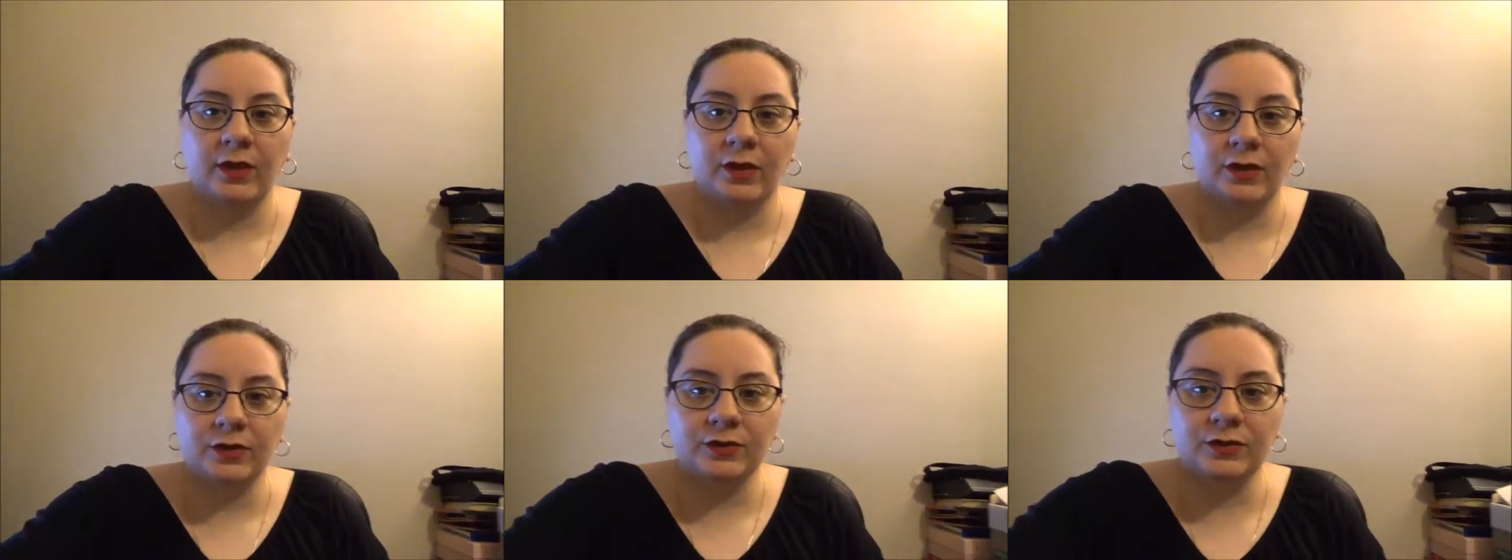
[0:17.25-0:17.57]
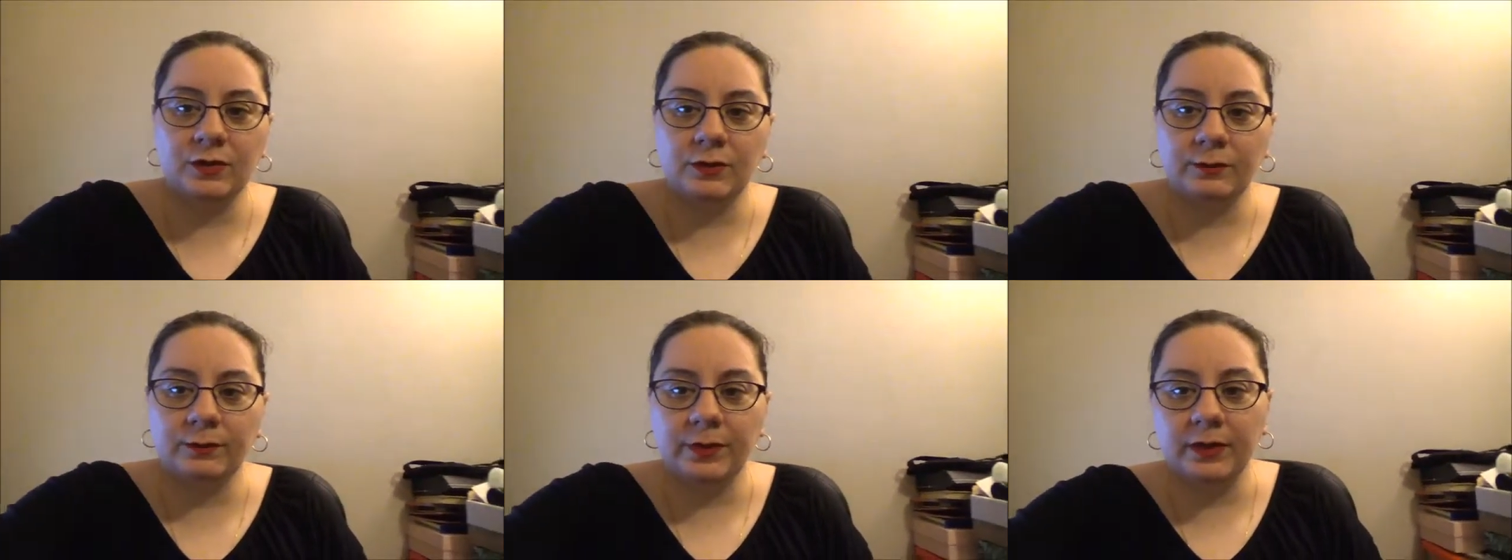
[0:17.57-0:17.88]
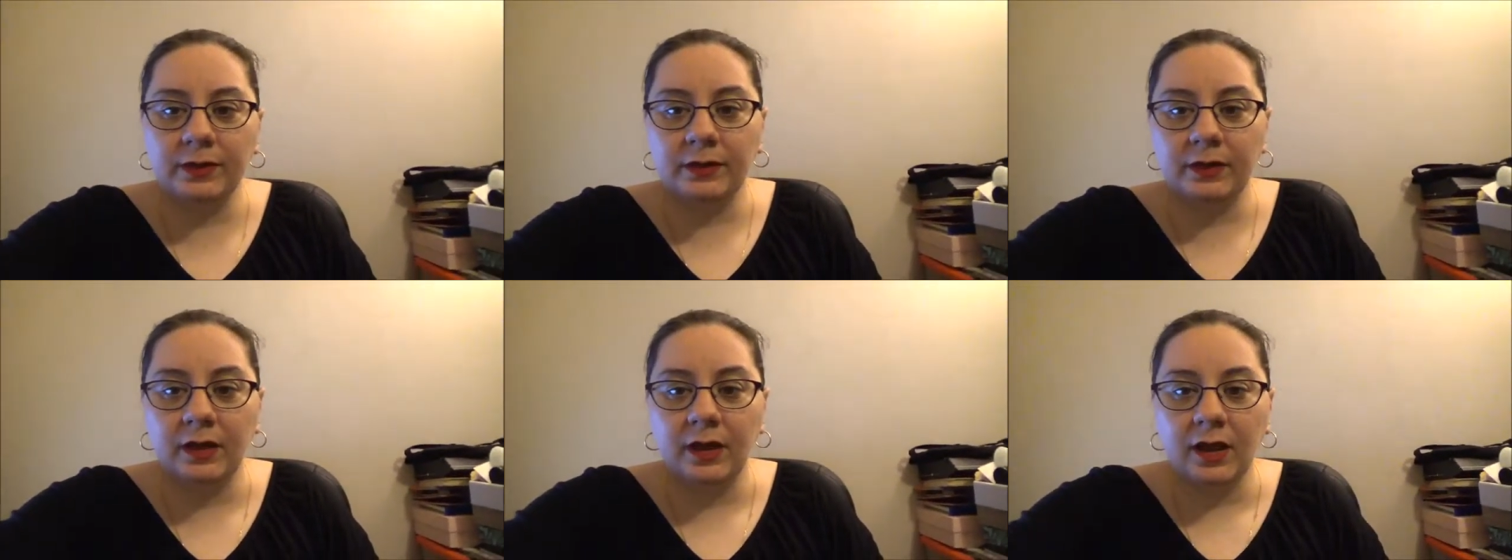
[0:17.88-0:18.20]
So,
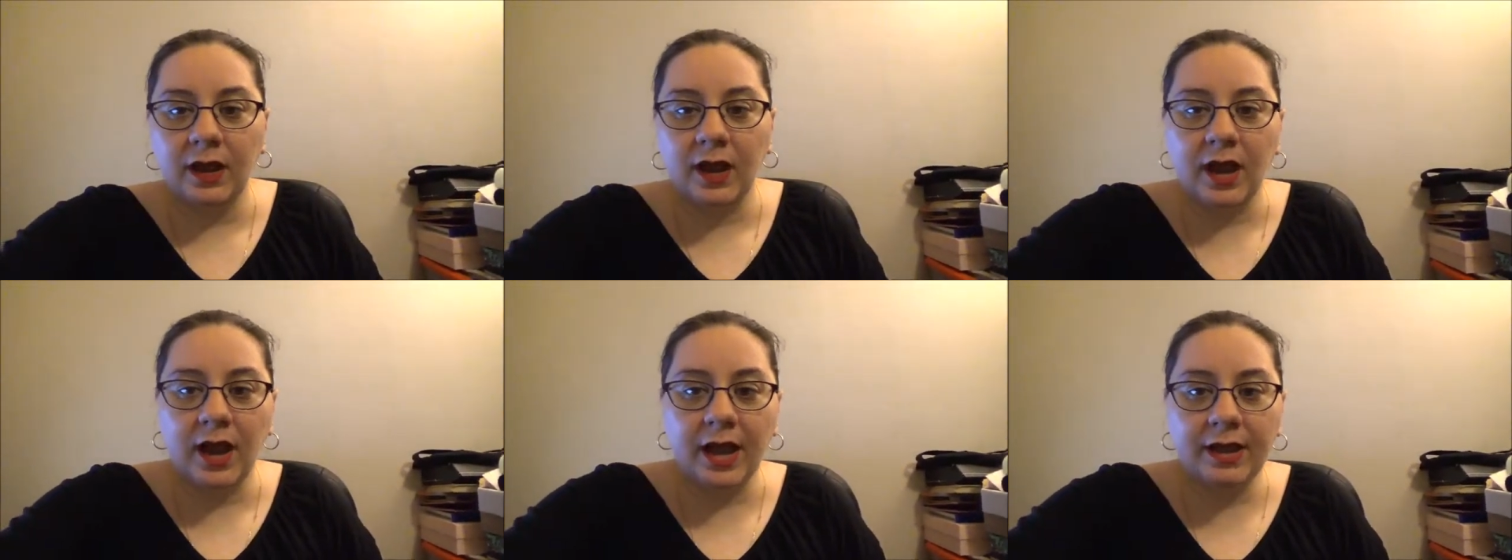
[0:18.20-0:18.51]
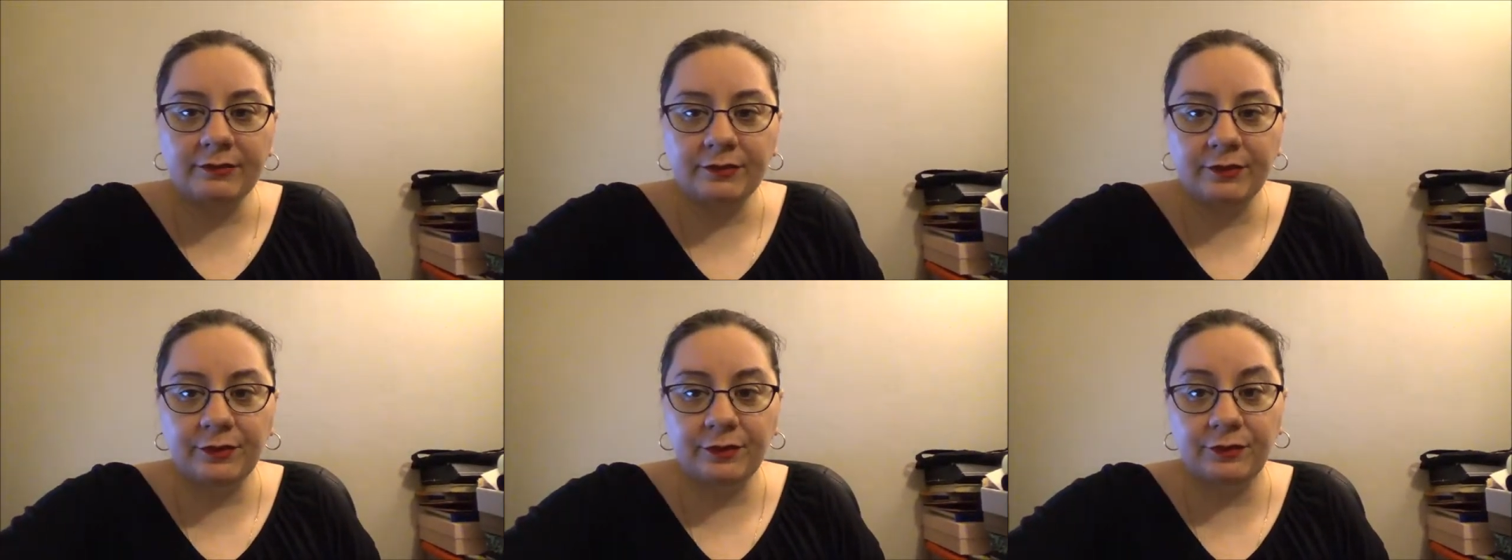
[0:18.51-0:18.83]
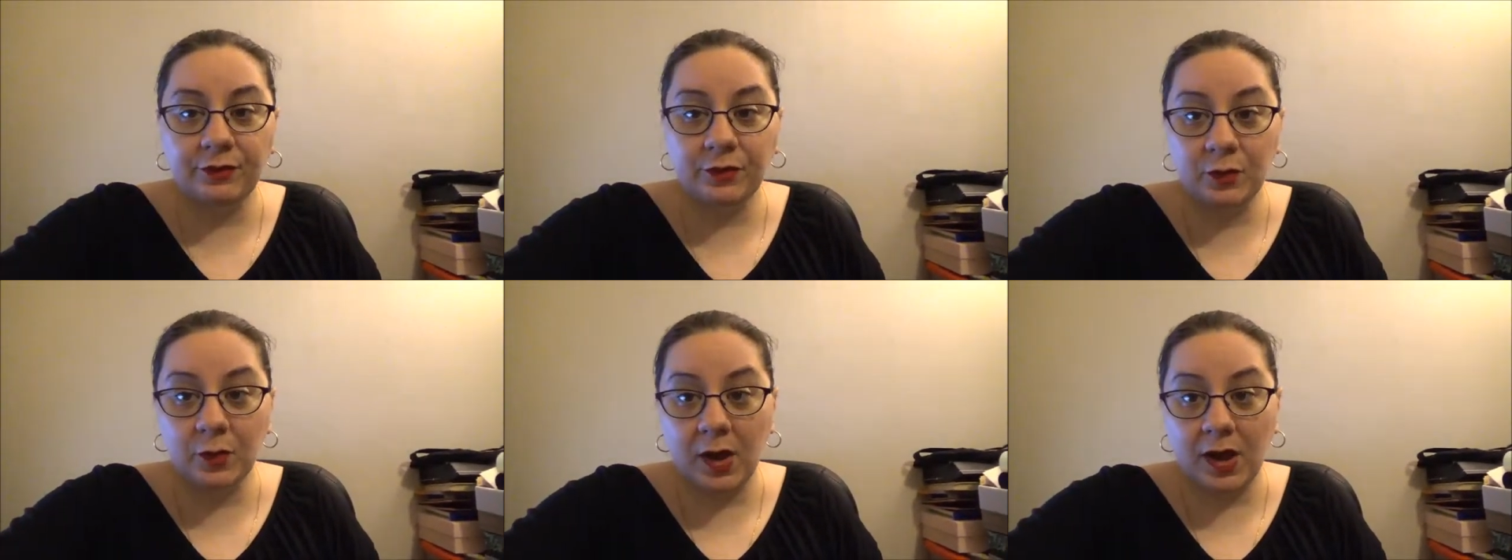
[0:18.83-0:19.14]
but I have a
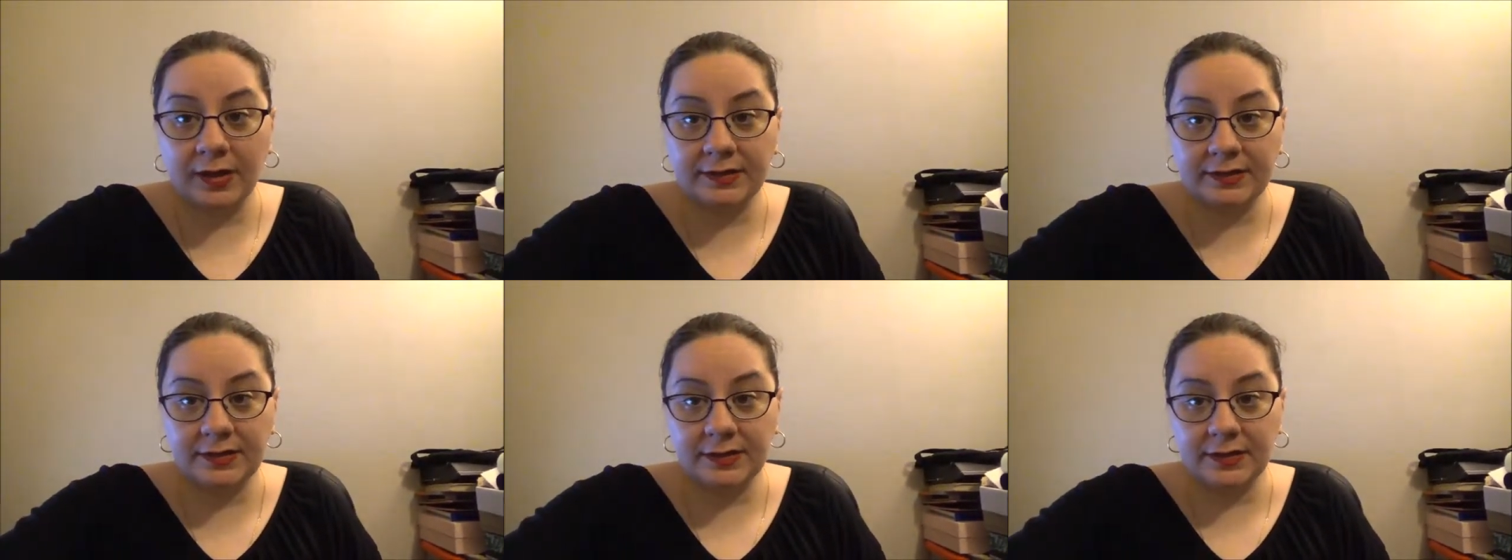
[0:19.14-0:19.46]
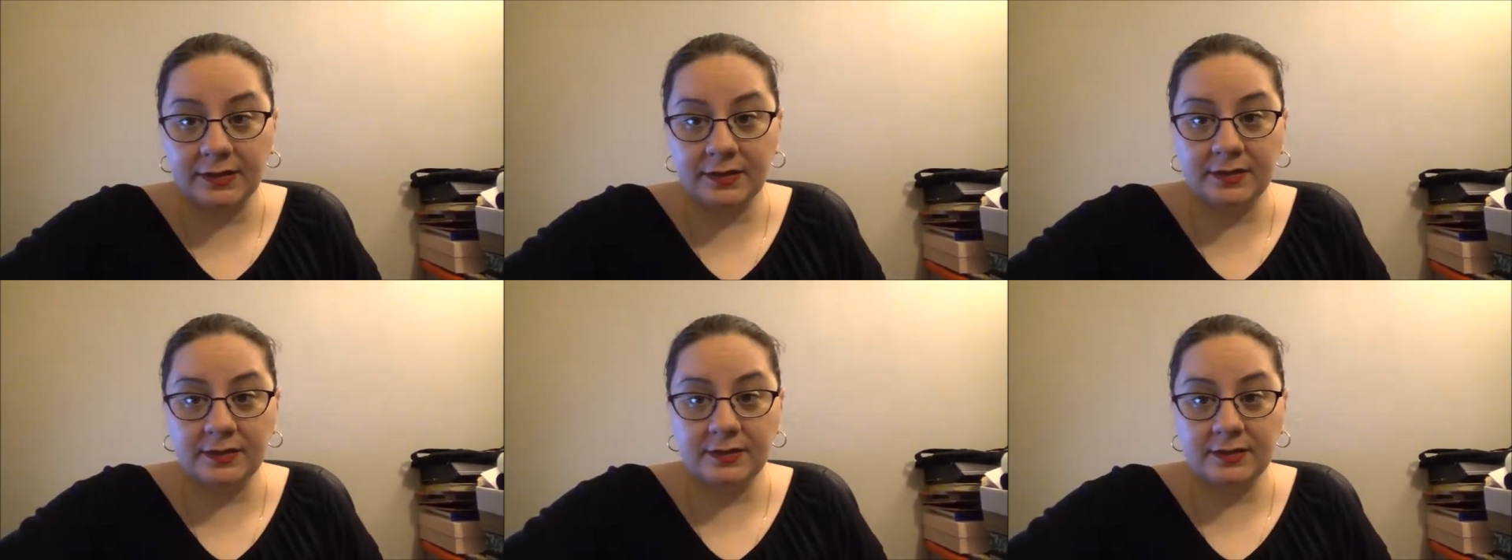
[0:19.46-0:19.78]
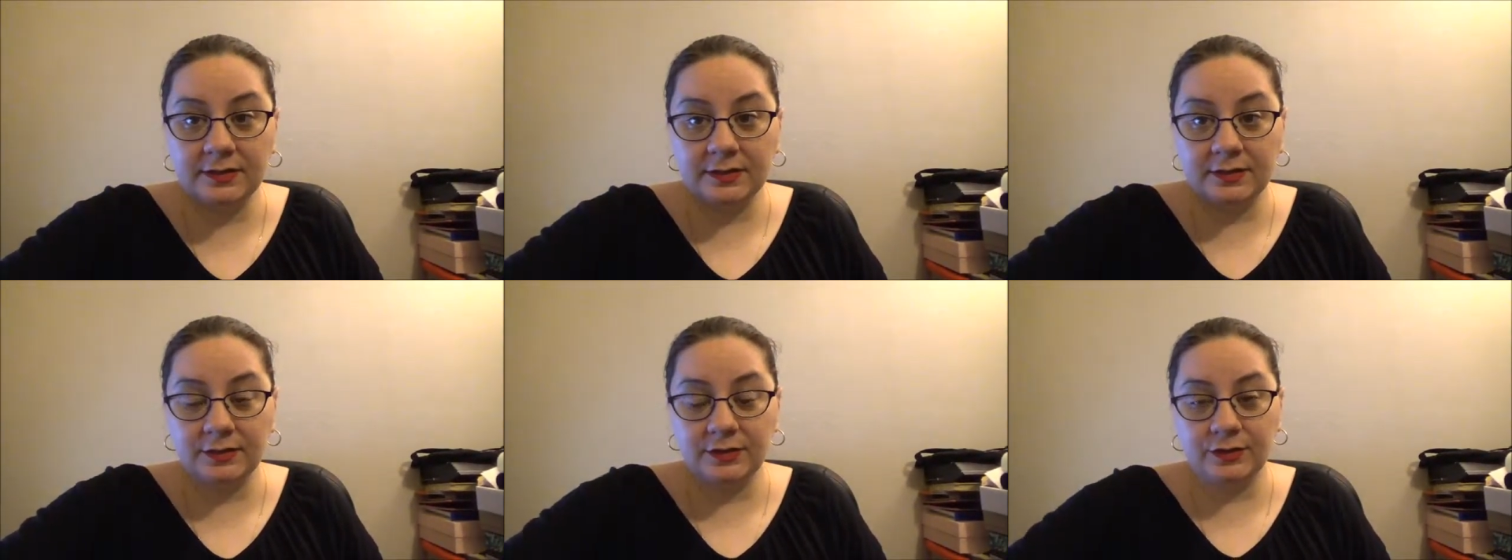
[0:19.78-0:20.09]
few
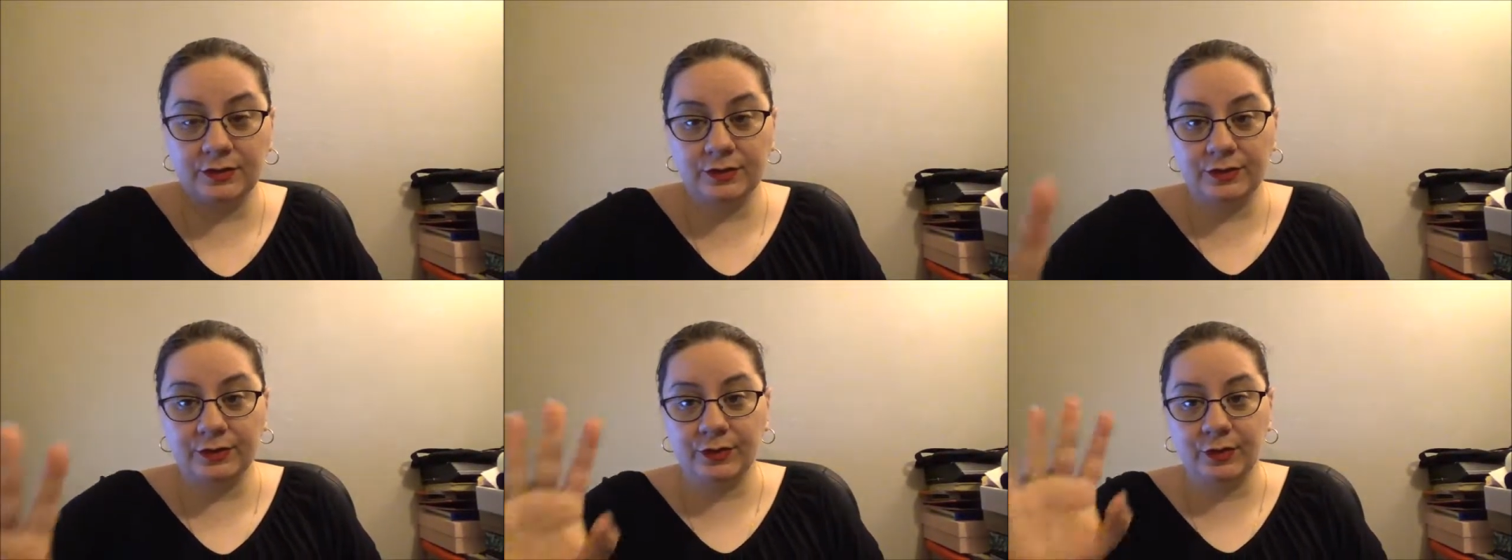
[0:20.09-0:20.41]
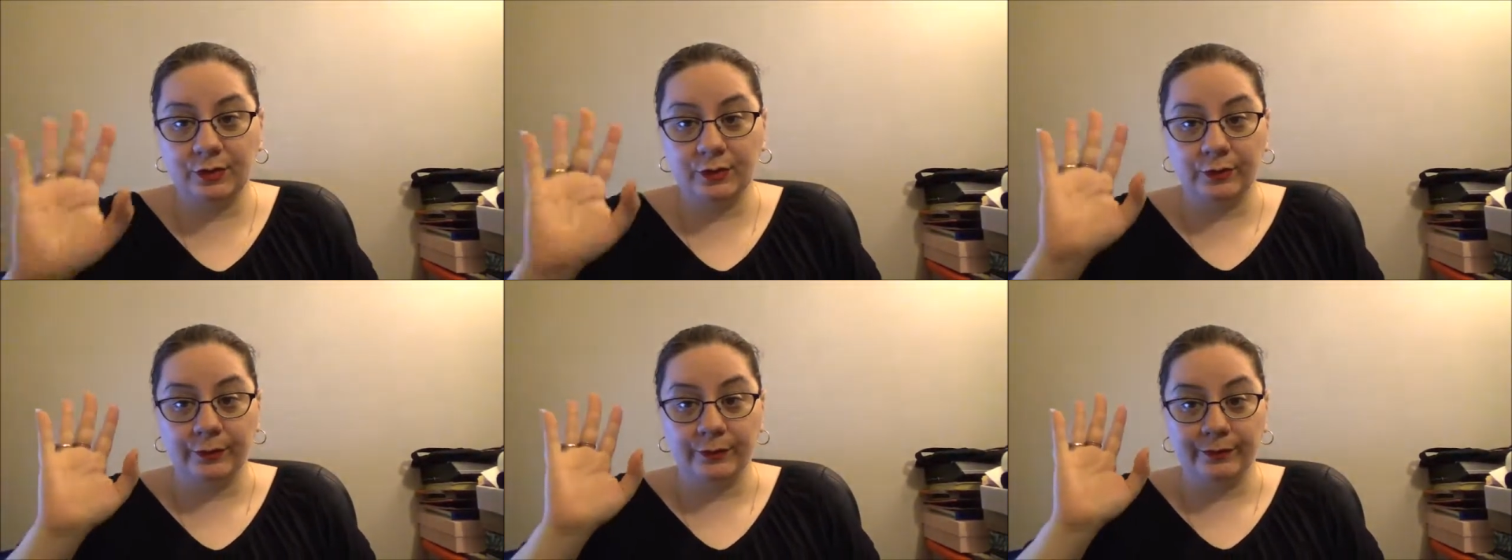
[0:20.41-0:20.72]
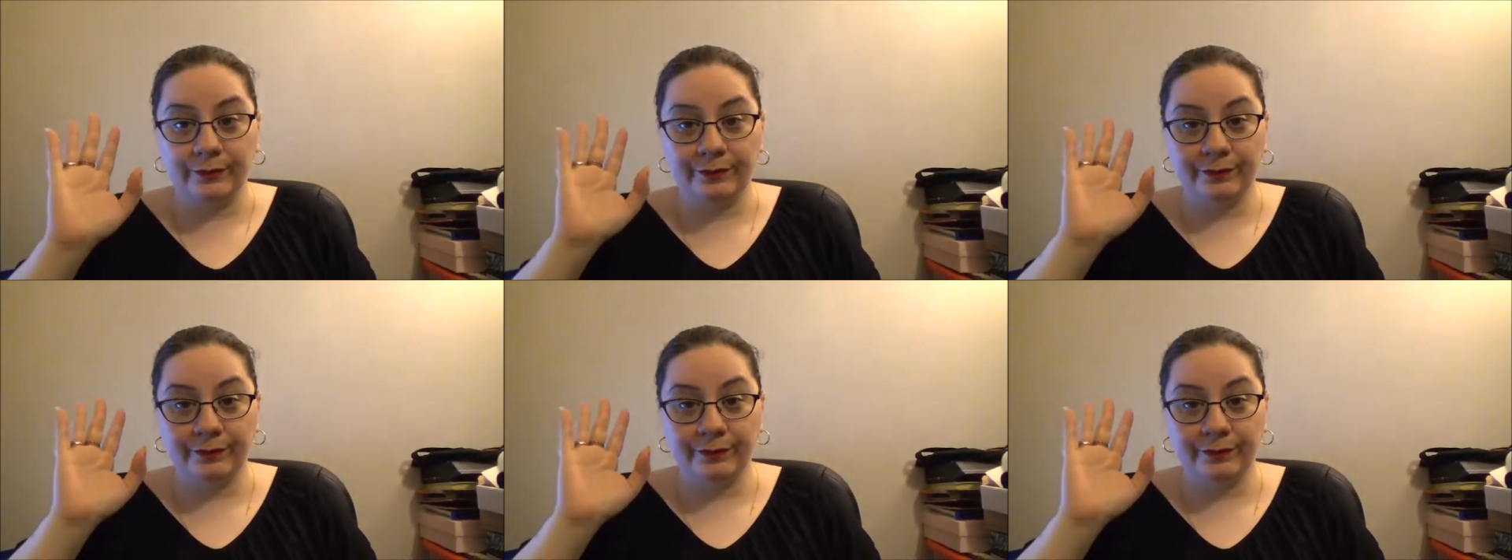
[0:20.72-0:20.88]
ideas, so